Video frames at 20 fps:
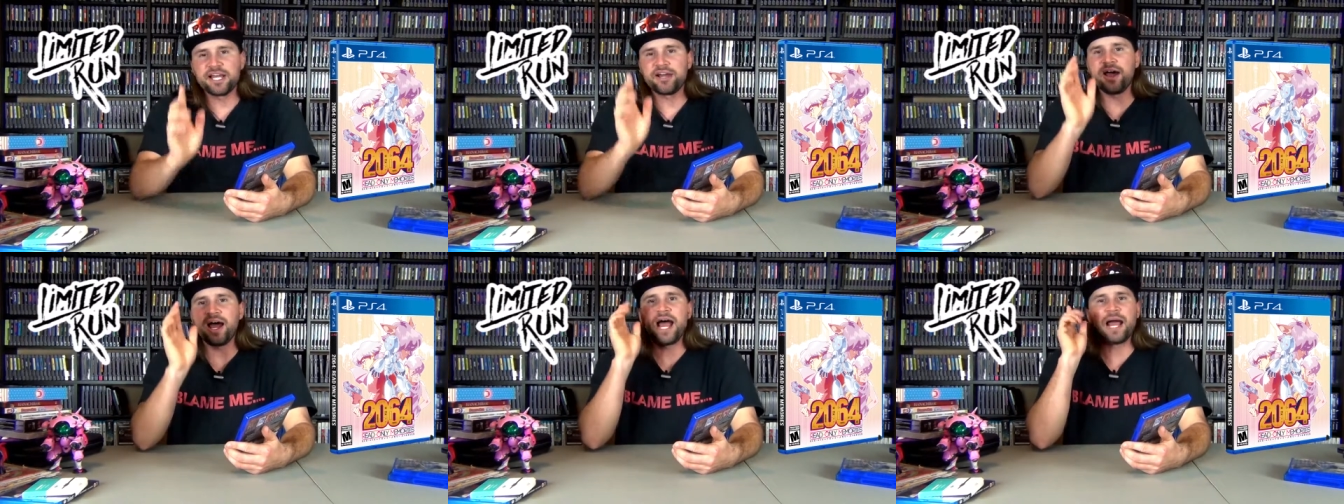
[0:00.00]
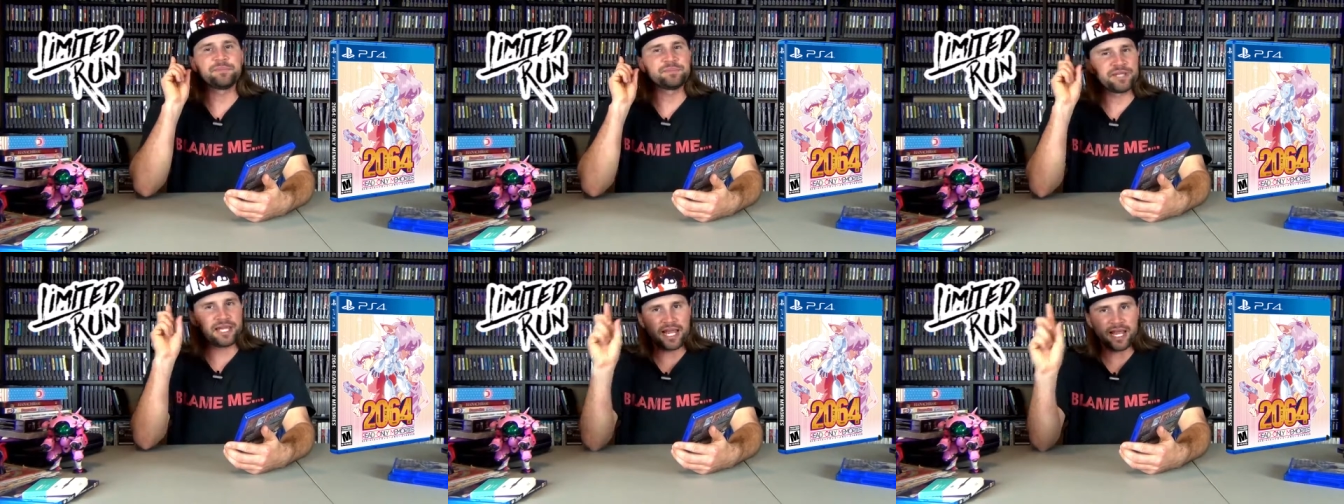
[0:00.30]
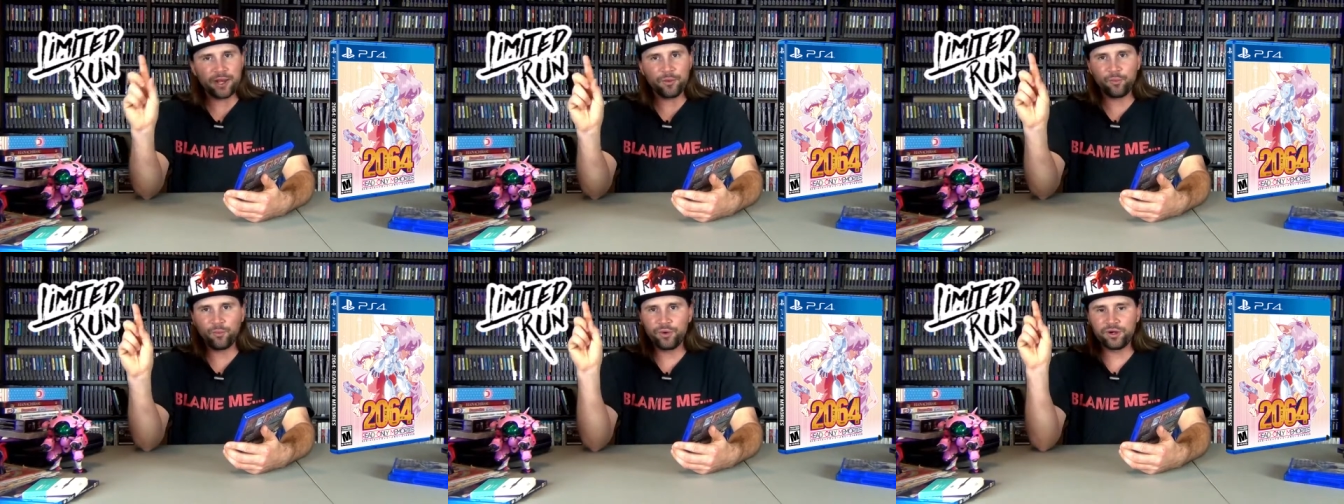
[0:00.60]
Now, I'm
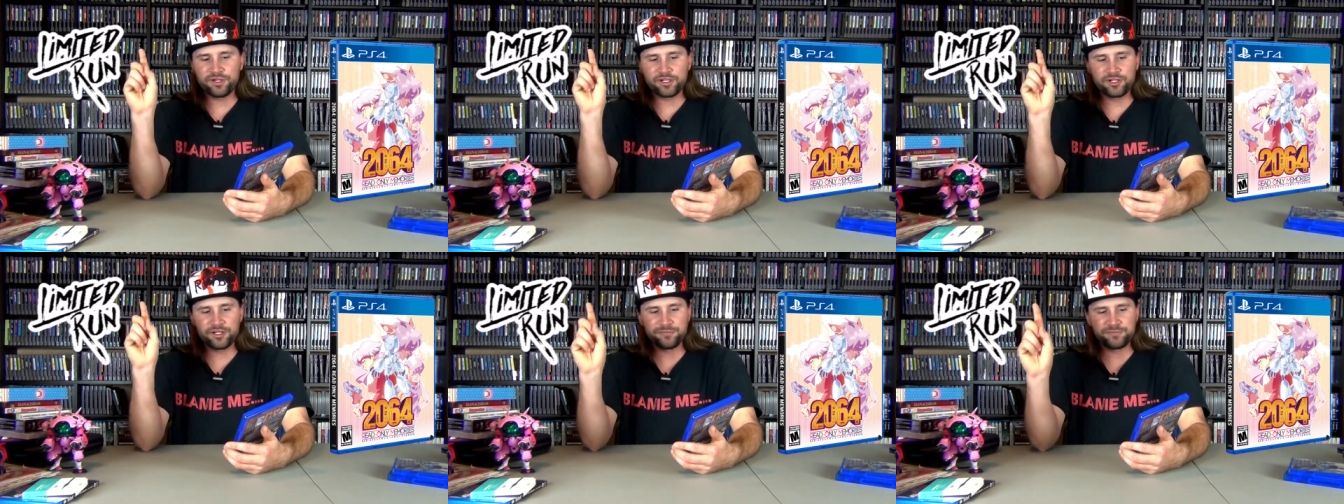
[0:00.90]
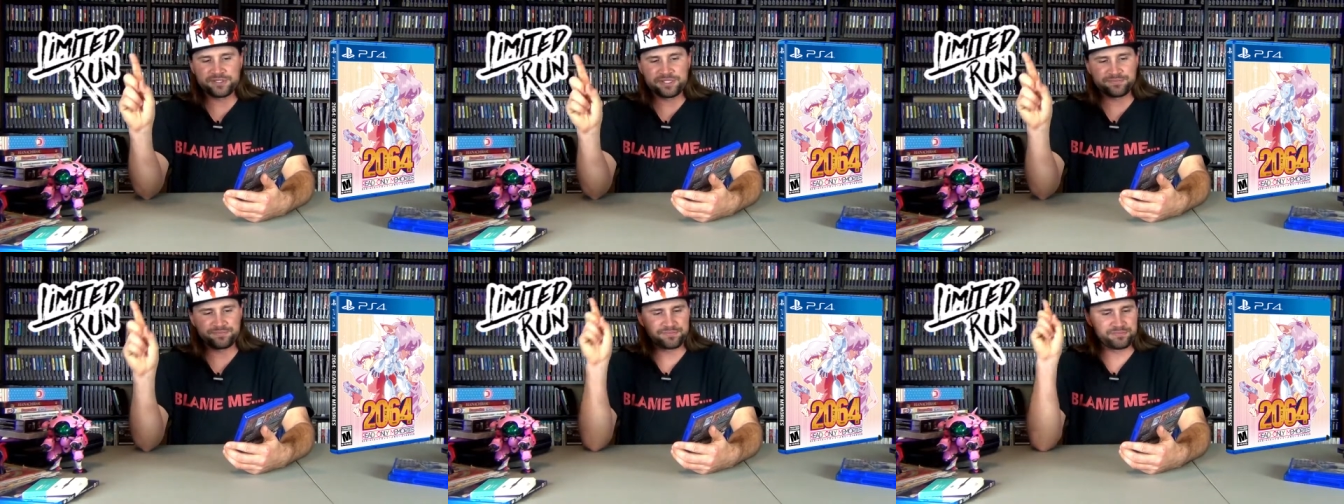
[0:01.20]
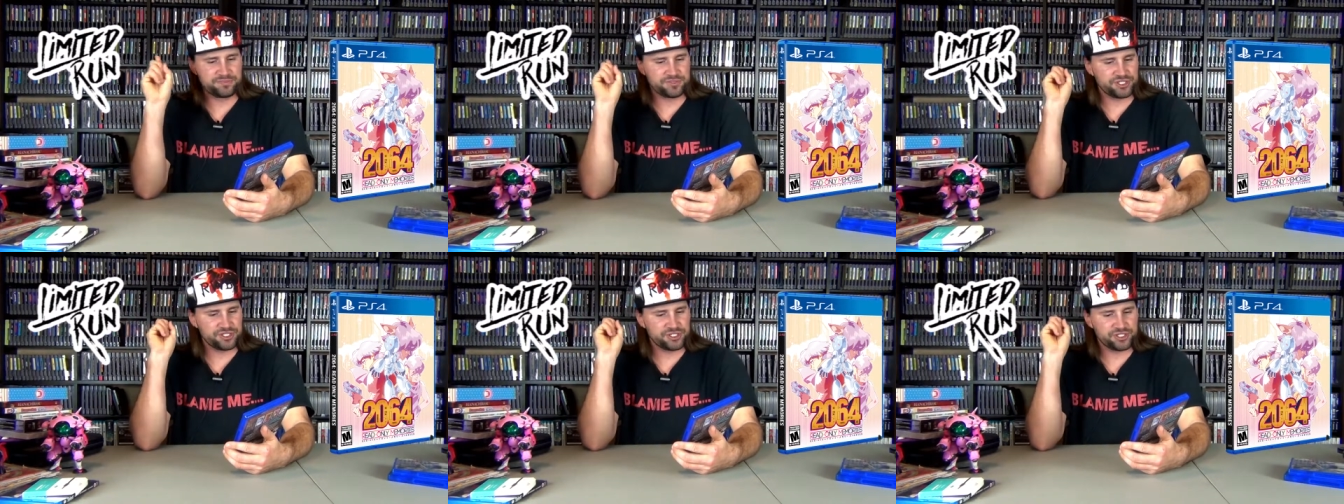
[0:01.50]
not
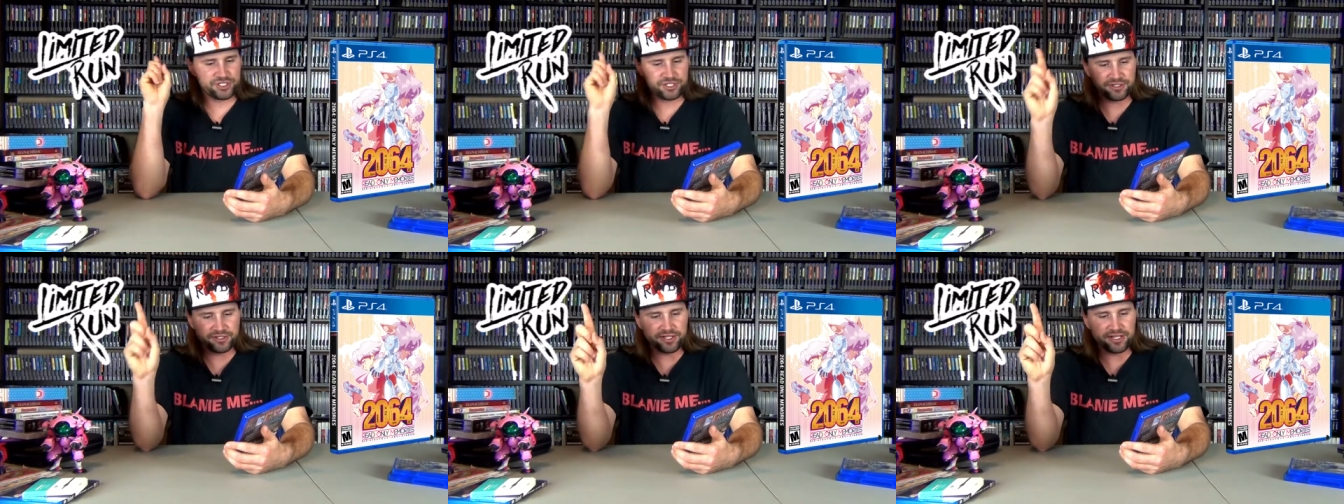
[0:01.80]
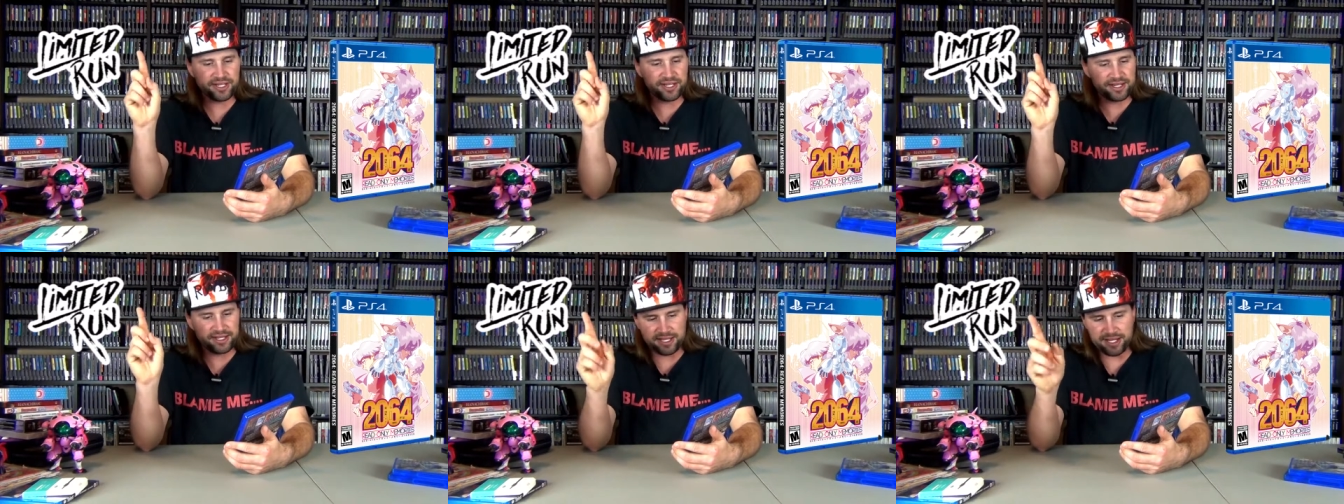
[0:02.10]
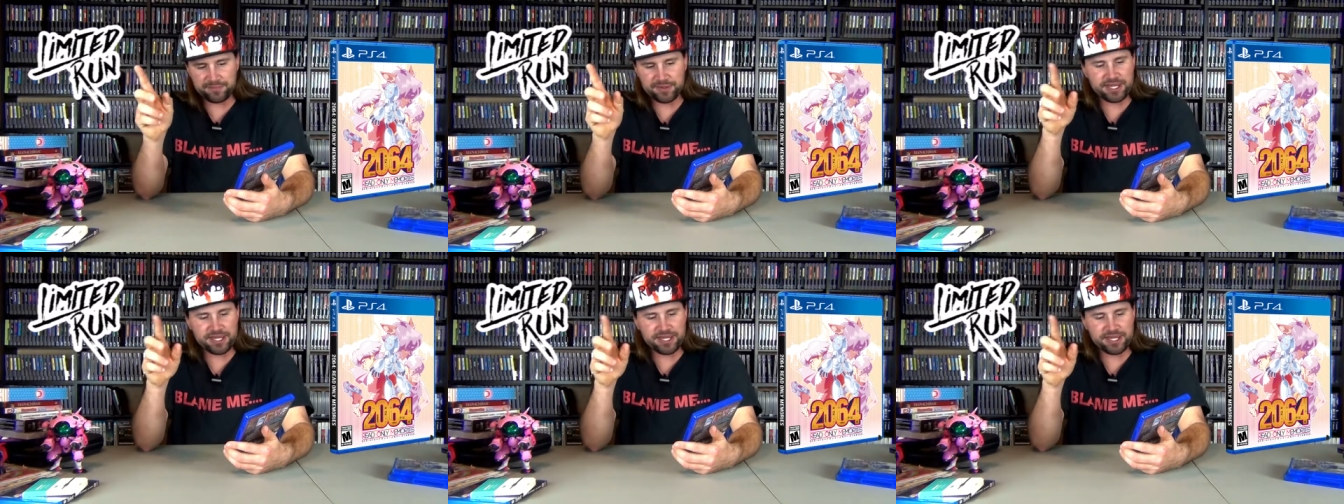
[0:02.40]
100% sure,